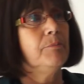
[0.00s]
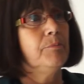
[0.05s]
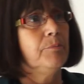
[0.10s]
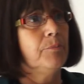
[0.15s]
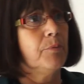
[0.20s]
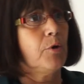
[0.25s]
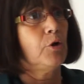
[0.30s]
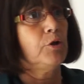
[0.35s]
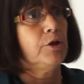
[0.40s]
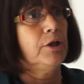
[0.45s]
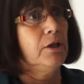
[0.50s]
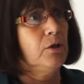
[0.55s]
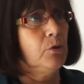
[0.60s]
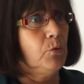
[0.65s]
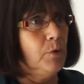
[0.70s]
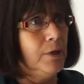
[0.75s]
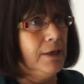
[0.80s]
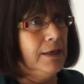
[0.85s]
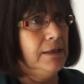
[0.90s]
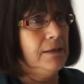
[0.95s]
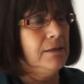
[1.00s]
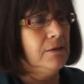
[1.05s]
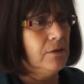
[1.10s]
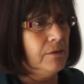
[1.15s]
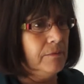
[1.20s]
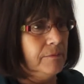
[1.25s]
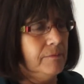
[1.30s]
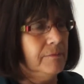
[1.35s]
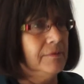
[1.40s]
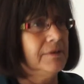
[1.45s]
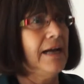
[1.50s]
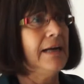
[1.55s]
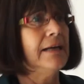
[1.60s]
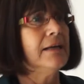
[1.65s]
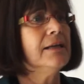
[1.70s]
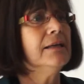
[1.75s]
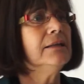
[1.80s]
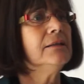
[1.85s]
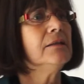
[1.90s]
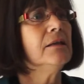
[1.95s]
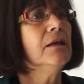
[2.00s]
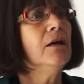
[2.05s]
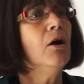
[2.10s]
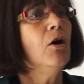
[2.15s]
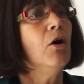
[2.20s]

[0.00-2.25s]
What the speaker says: protein we target,